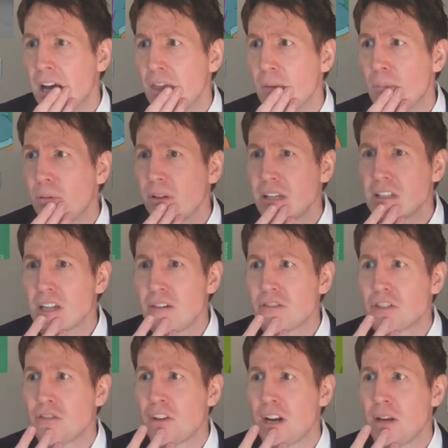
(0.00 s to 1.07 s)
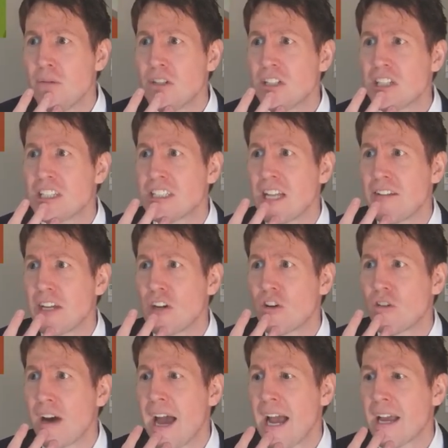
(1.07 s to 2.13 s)
The police officer thought he was just selling
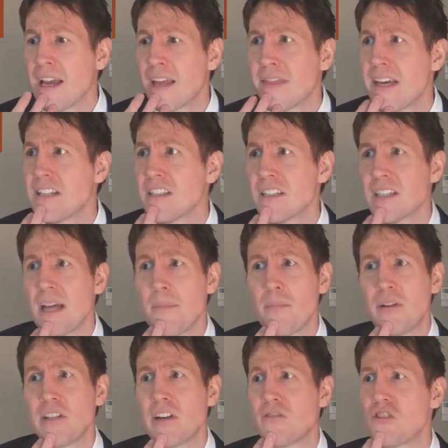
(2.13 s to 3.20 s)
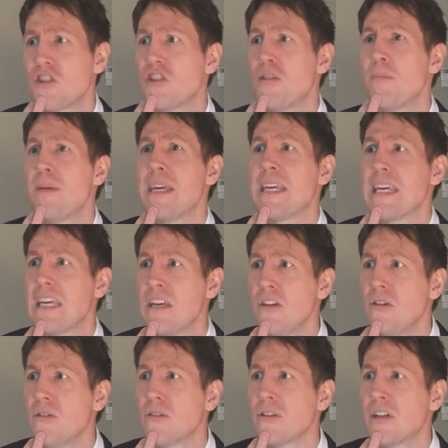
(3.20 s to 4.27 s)
crack. That's that police officer should be
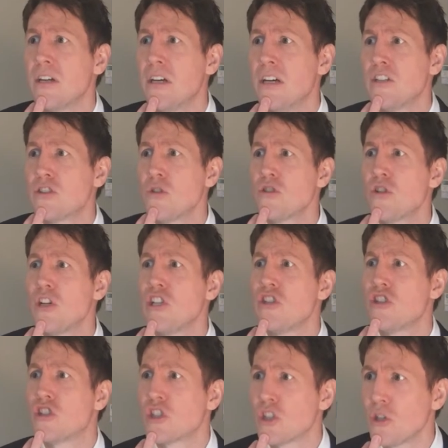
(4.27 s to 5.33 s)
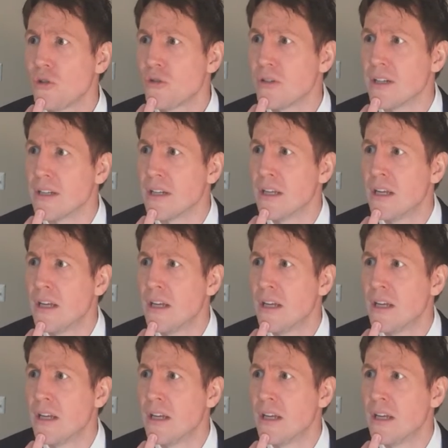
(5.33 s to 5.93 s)
killed. So should his children.